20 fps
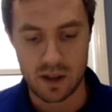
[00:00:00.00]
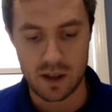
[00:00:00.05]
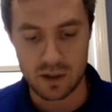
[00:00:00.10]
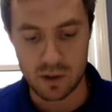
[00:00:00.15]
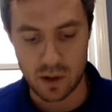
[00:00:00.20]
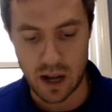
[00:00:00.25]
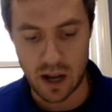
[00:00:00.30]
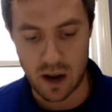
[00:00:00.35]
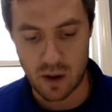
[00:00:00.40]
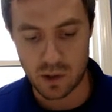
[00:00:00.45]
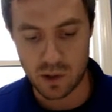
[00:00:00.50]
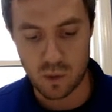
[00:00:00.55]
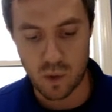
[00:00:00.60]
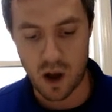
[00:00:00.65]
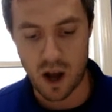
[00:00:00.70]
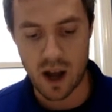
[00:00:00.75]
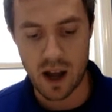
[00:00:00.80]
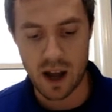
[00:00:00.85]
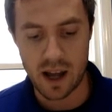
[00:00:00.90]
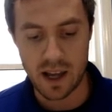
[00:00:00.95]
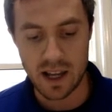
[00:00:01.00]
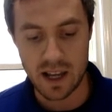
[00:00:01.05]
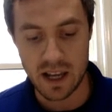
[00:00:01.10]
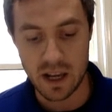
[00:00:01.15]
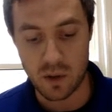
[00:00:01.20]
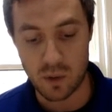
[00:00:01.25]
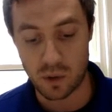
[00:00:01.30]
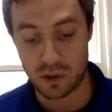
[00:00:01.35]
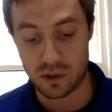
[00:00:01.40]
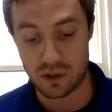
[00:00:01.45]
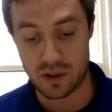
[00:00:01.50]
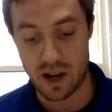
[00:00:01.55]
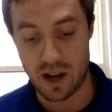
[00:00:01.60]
So now it's y equals